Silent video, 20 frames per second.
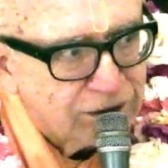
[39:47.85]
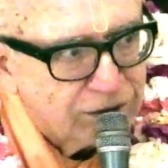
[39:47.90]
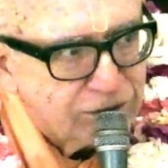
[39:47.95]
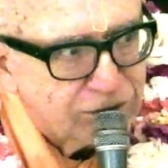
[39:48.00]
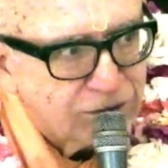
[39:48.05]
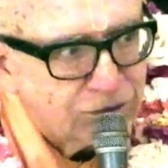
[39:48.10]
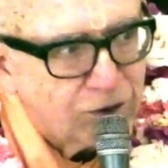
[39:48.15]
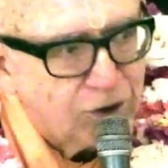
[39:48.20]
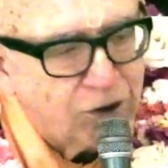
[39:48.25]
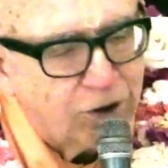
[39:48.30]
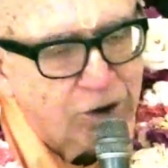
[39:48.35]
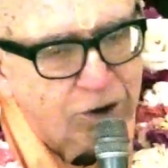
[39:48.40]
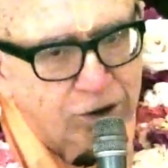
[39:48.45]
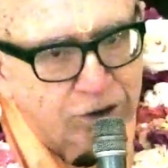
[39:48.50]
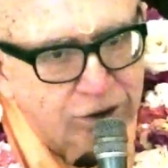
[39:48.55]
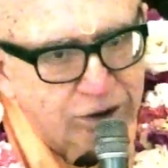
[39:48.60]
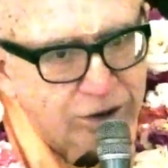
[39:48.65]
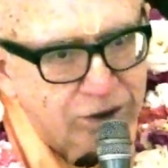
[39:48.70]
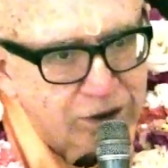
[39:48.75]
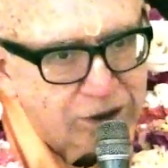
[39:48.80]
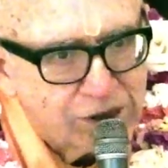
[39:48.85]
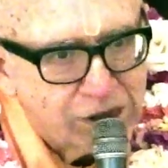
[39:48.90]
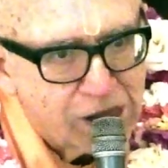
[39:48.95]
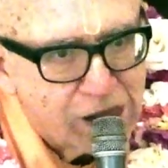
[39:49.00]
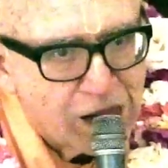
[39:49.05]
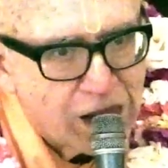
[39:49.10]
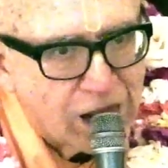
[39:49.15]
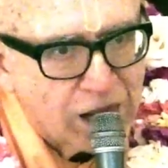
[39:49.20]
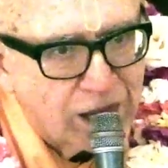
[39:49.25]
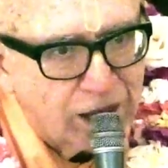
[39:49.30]
learn
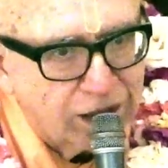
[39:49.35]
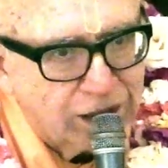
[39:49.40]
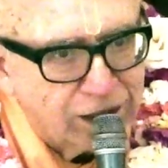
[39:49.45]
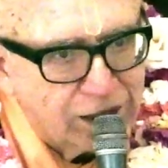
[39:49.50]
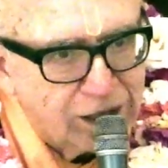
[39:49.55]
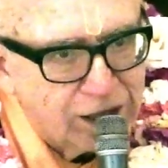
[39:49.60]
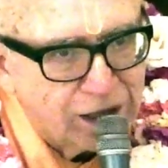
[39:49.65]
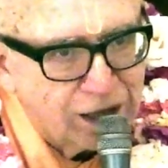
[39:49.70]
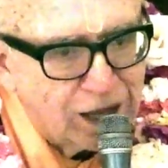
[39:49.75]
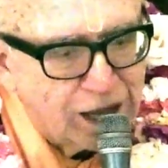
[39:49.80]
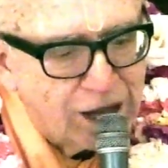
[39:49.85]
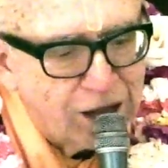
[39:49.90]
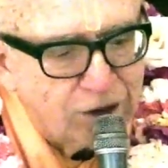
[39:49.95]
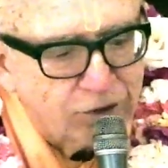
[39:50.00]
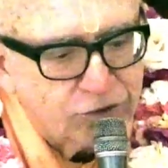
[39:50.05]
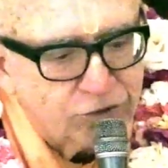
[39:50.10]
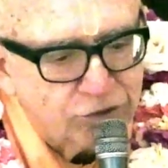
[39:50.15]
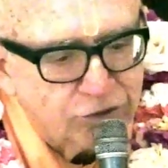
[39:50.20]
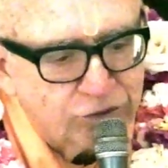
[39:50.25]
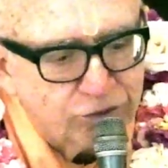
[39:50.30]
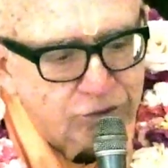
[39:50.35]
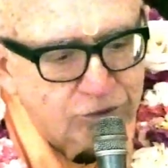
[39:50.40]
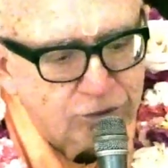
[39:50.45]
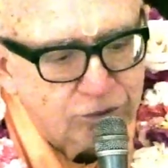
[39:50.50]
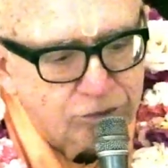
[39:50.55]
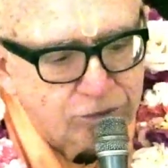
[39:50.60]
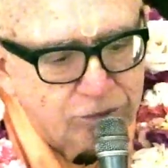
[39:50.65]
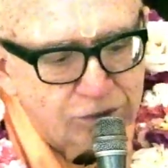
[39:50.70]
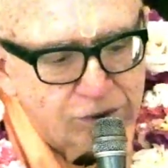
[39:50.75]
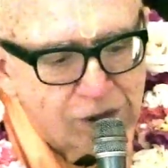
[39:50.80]
how to